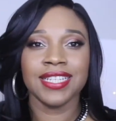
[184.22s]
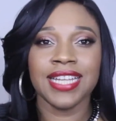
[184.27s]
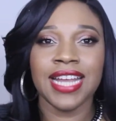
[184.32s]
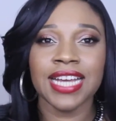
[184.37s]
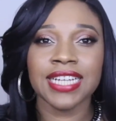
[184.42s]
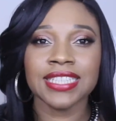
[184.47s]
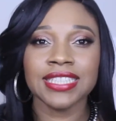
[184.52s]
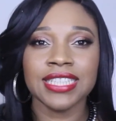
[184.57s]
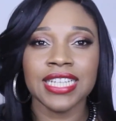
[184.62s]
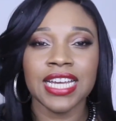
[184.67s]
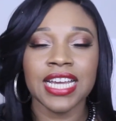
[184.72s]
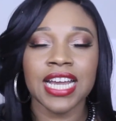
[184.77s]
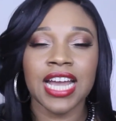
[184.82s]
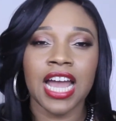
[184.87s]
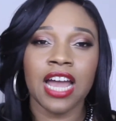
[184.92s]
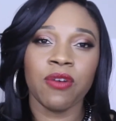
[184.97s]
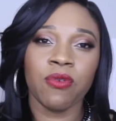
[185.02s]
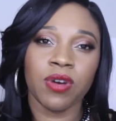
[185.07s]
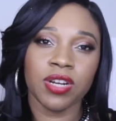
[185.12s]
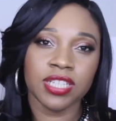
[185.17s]
Next thing
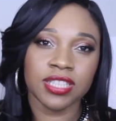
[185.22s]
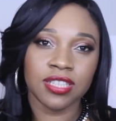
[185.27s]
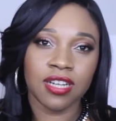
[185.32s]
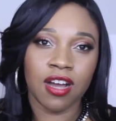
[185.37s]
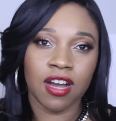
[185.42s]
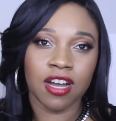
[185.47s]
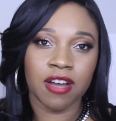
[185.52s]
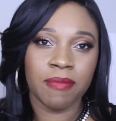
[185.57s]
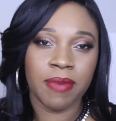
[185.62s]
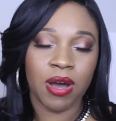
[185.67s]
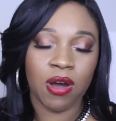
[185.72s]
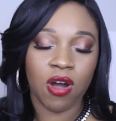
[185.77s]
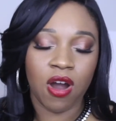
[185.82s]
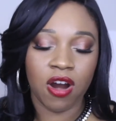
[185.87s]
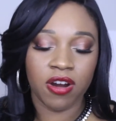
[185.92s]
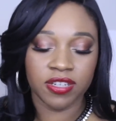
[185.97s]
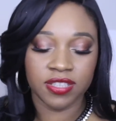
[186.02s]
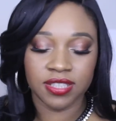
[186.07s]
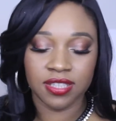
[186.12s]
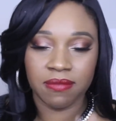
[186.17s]
I want to talk about
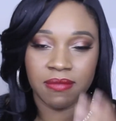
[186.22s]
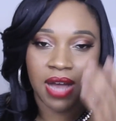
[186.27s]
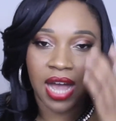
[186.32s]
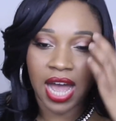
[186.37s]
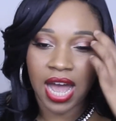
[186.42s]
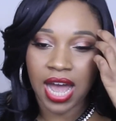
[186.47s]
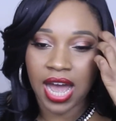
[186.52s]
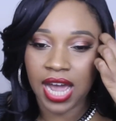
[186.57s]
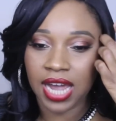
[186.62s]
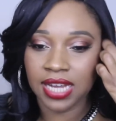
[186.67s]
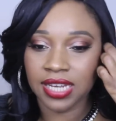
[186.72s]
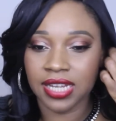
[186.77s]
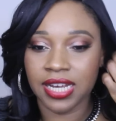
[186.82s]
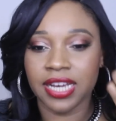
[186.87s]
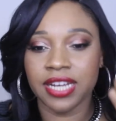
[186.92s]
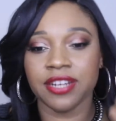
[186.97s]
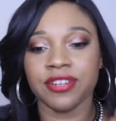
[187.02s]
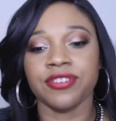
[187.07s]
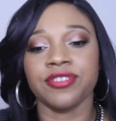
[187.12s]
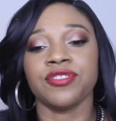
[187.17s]
are some
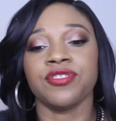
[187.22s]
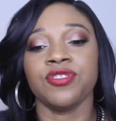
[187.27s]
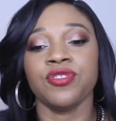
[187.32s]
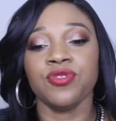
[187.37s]
highlighters.